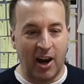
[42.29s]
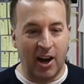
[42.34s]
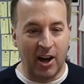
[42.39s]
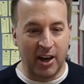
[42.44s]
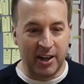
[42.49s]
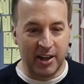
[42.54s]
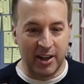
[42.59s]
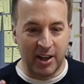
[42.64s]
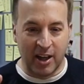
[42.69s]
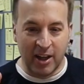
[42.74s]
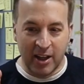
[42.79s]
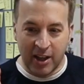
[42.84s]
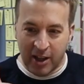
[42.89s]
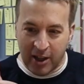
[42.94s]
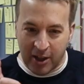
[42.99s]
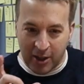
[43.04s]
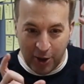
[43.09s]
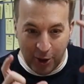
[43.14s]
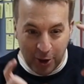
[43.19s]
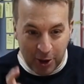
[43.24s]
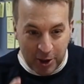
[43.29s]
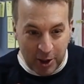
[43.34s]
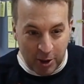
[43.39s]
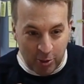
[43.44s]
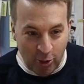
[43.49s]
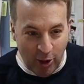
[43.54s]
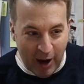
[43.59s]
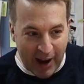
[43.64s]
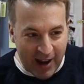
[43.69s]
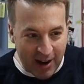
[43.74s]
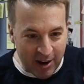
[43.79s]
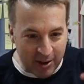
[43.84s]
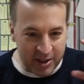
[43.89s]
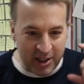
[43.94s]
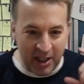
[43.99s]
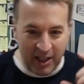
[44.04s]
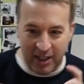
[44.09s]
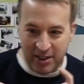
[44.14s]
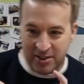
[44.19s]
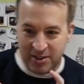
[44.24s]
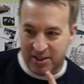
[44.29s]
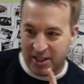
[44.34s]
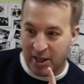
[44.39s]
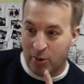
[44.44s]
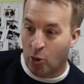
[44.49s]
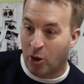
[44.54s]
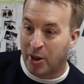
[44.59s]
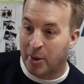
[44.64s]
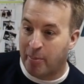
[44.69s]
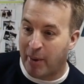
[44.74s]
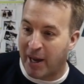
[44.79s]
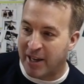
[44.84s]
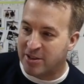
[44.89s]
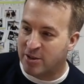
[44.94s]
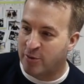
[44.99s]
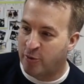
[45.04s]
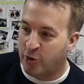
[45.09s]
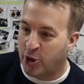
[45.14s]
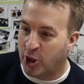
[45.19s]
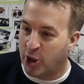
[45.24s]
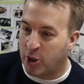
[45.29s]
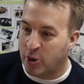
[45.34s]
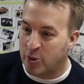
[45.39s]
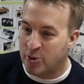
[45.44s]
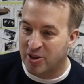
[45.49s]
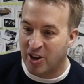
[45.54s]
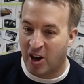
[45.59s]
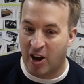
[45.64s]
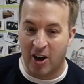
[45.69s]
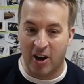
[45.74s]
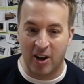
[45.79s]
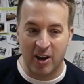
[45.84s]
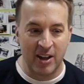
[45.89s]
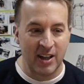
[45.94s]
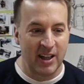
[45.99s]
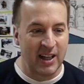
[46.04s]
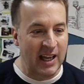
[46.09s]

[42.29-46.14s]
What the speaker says: I'm going to look around and see what the best views are,